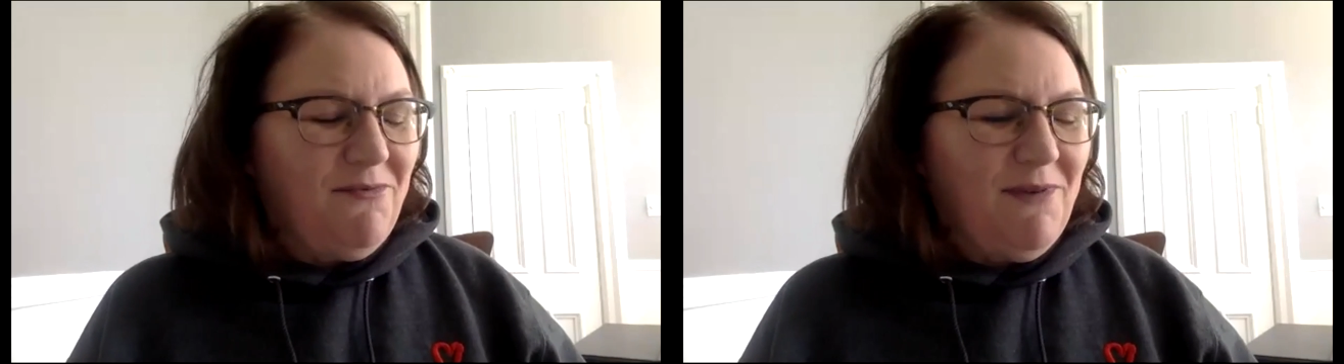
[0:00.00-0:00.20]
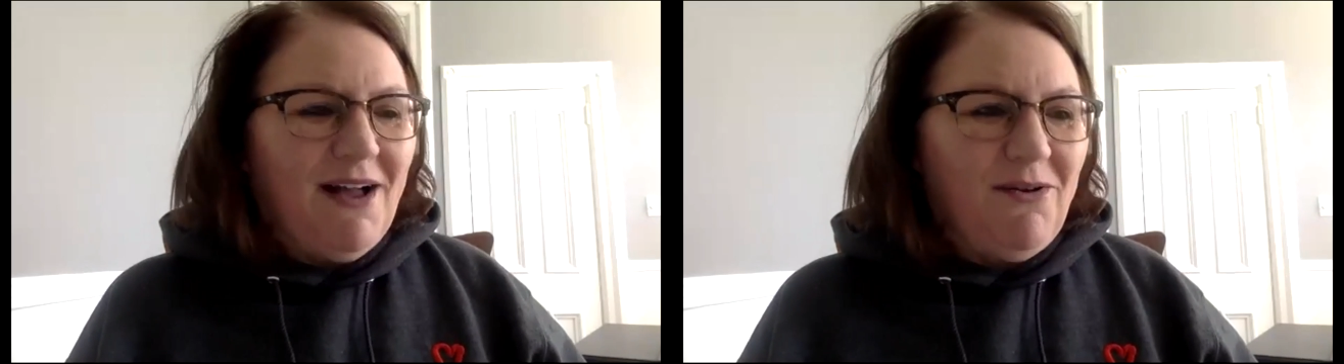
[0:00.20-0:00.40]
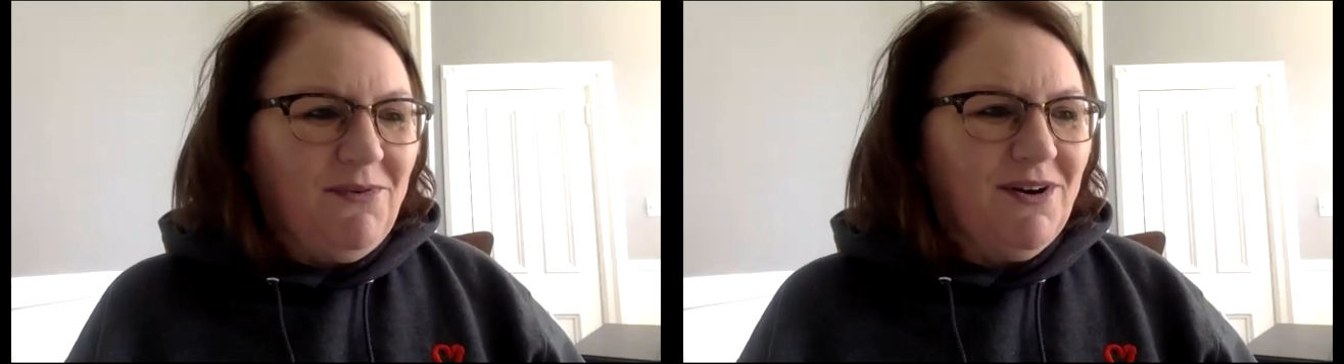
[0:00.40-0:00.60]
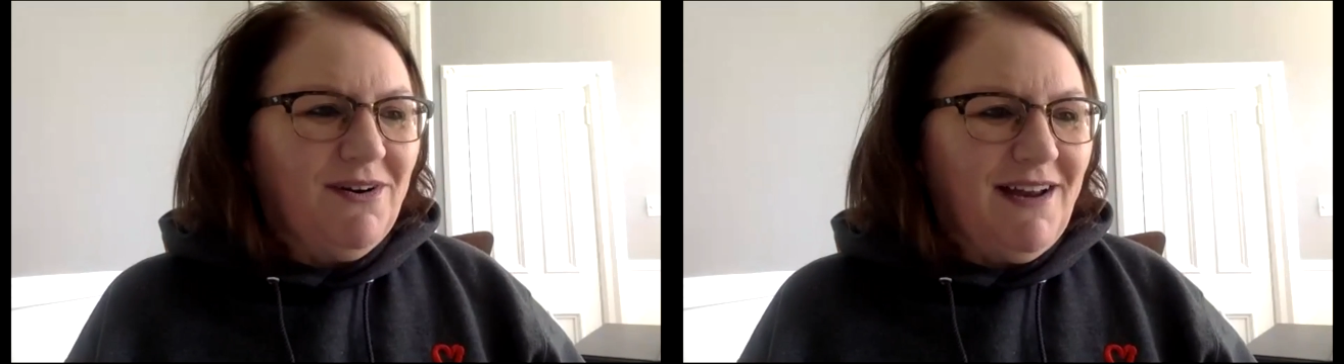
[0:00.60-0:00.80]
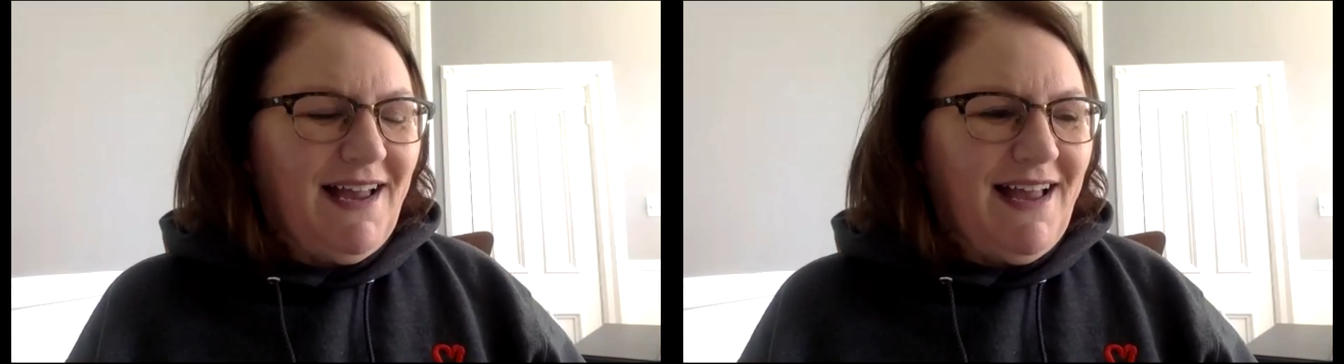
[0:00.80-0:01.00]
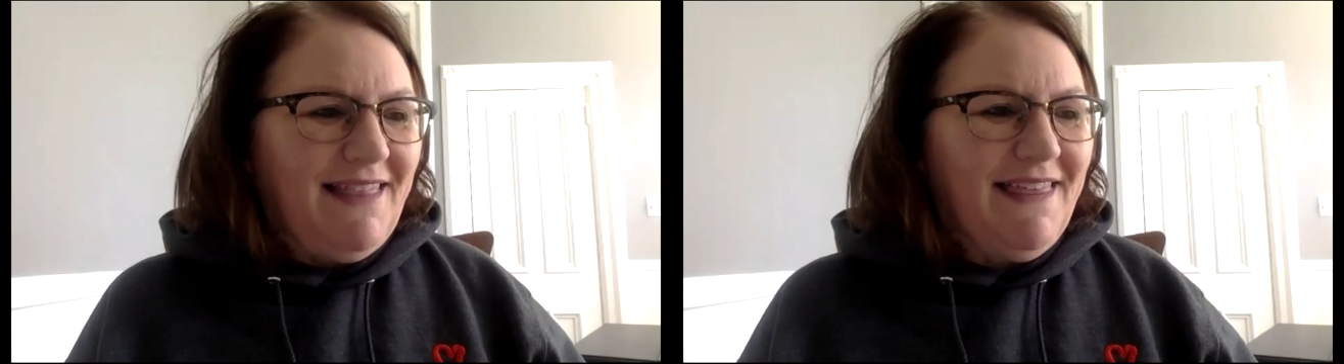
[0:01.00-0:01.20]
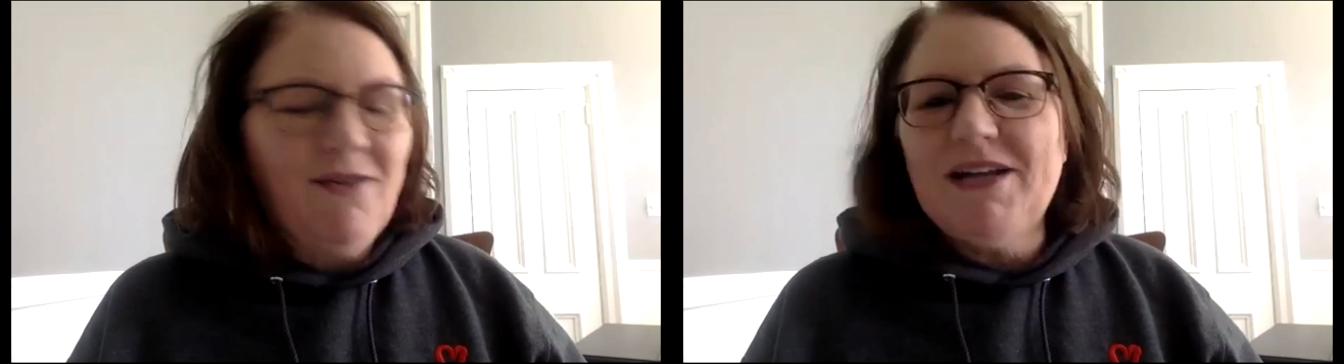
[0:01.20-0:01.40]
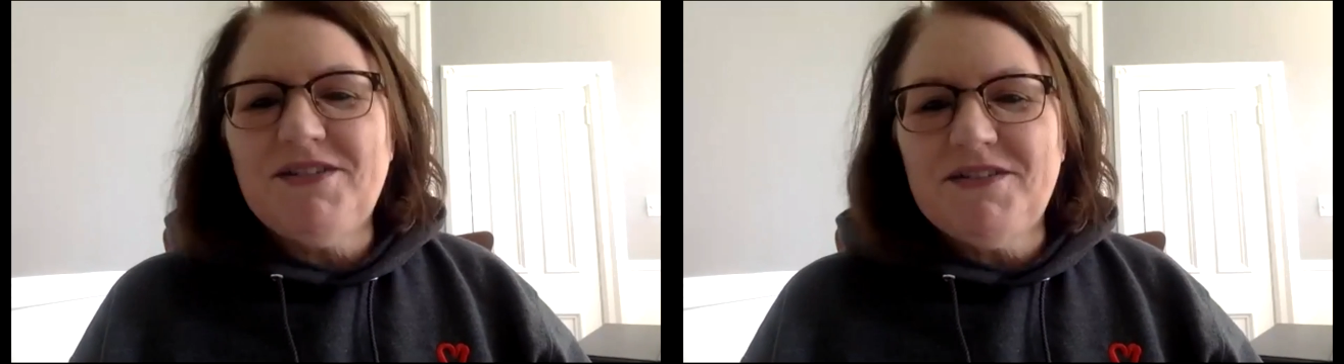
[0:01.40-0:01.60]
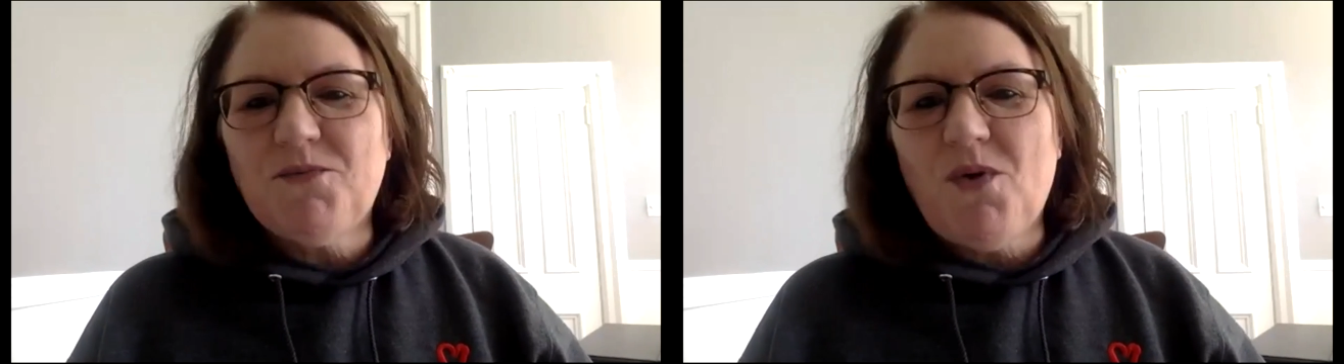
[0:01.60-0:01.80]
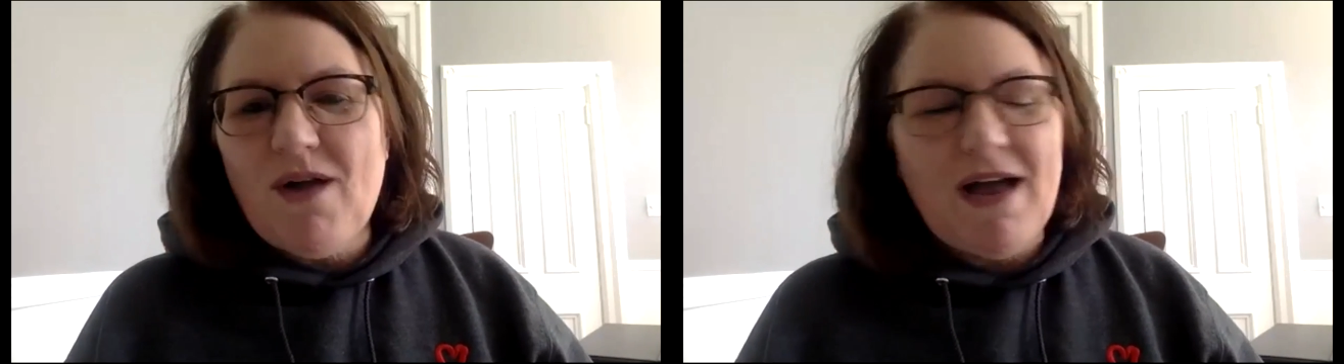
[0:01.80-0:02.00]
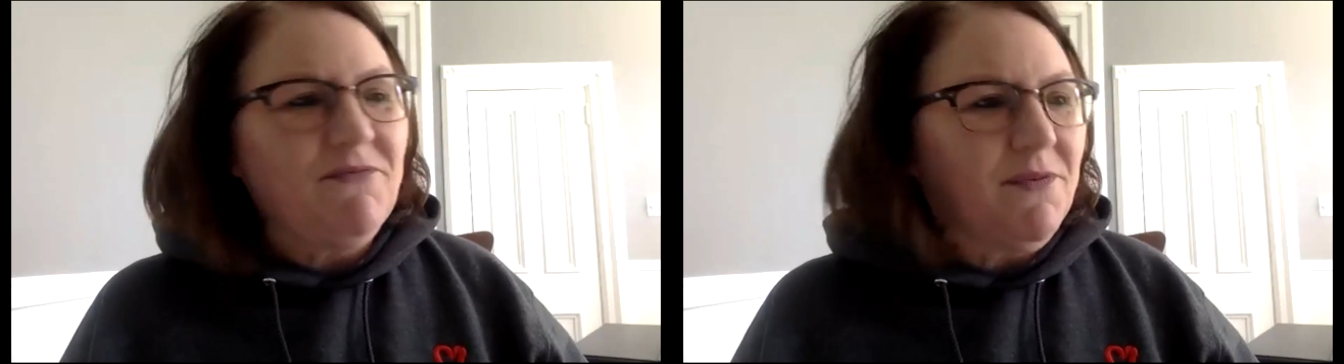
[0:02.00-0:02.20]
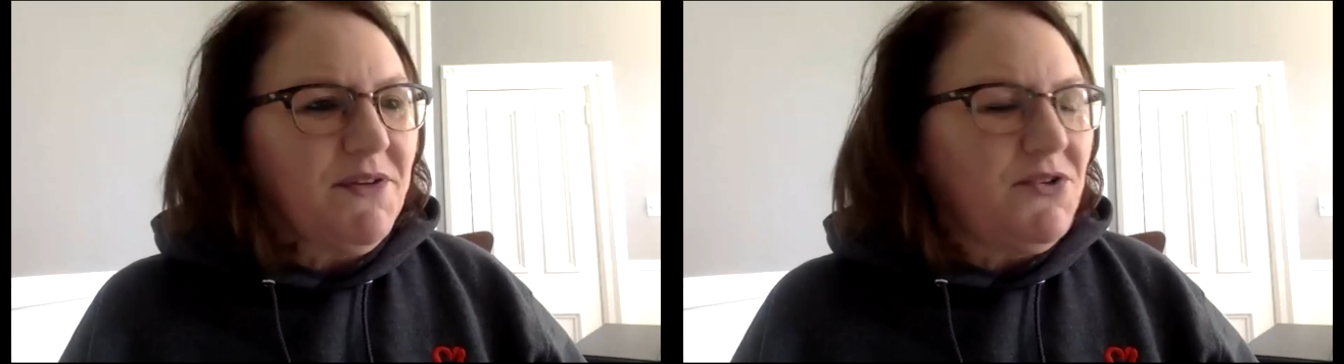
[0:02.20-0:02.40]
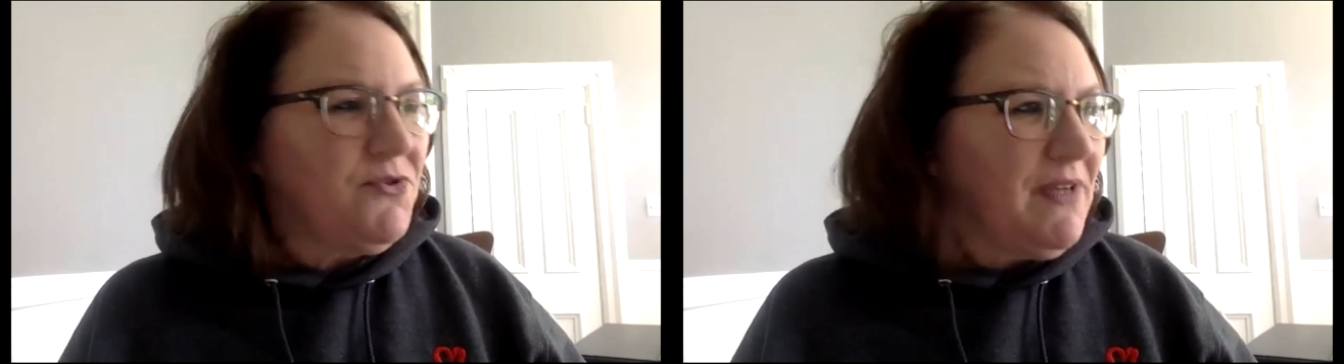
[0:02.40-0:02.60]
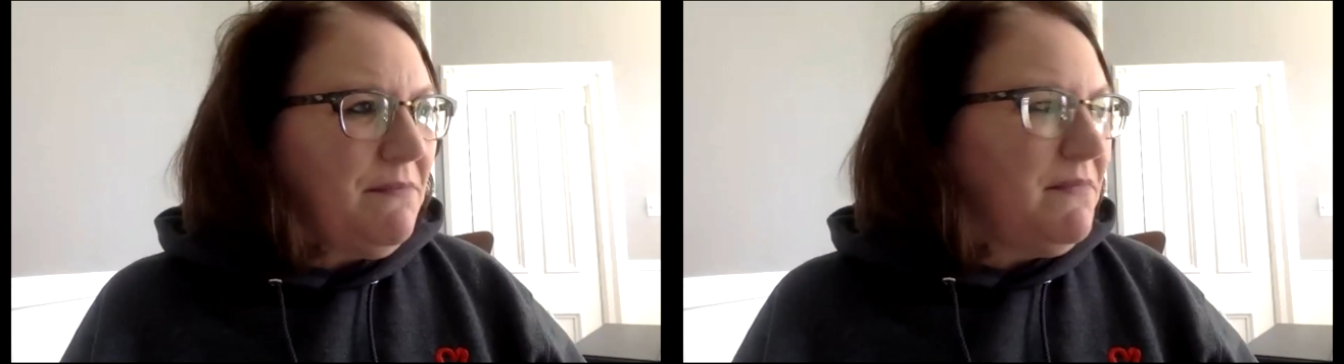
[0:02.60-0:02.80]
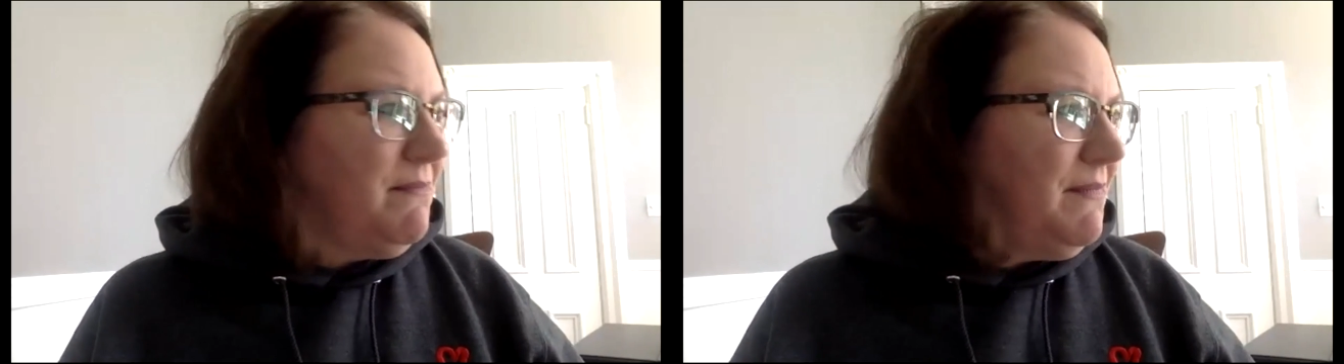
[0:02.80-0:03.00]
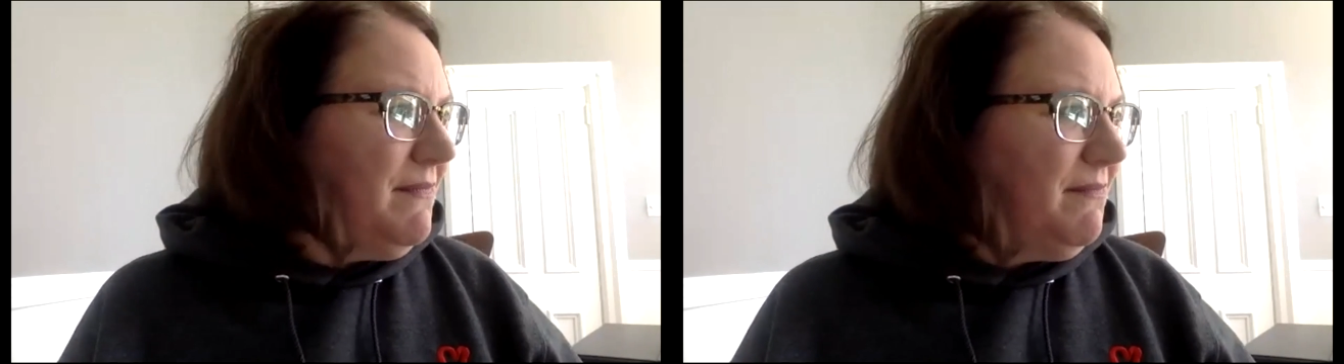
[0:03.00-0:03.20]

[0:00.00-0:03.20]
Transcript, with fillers: wow we're I, I think I just woke up from the dream